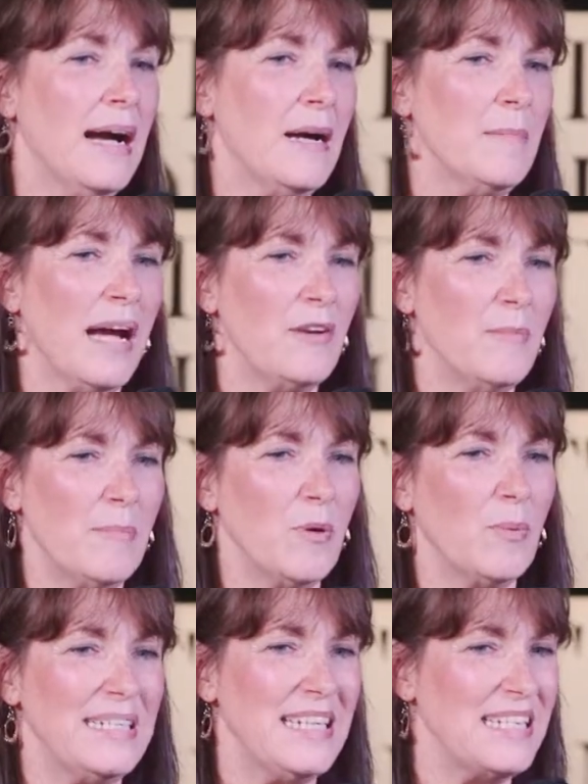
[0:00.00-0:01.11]
um, I
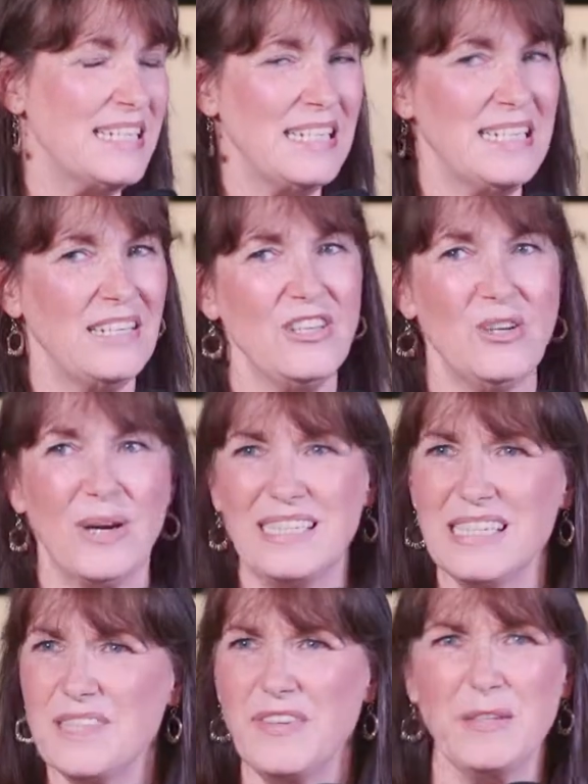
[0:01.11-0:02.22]
remember one day saying to him, you know, I
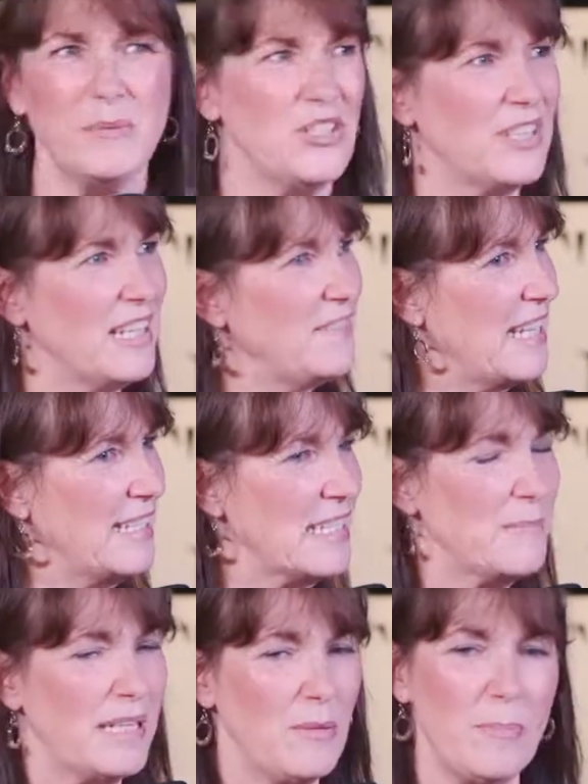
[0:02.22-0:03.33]
just feel we should give
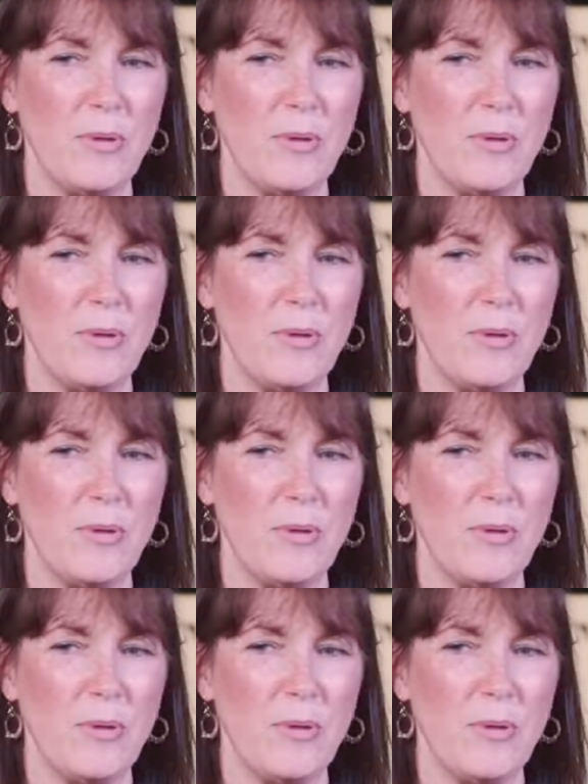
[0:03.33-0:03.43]
Dennis money.